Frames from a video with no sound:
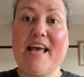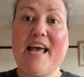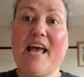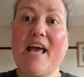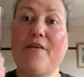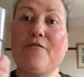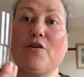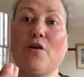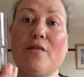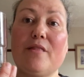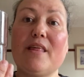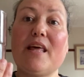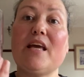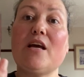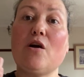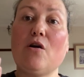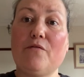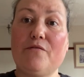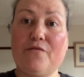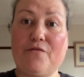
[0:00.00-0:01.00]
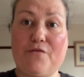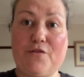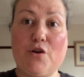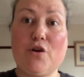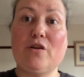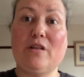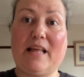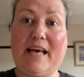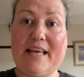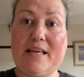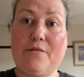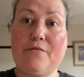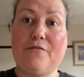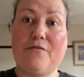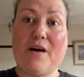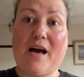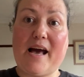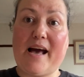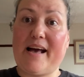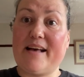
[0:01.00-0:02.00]
if you think of your life
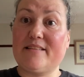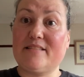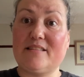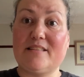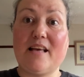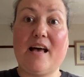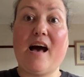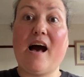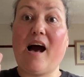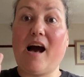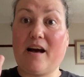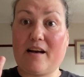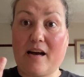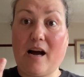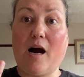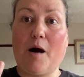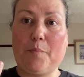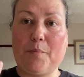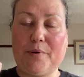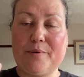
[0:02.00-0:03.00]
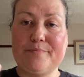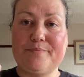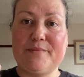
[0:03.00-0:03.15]
as a cup,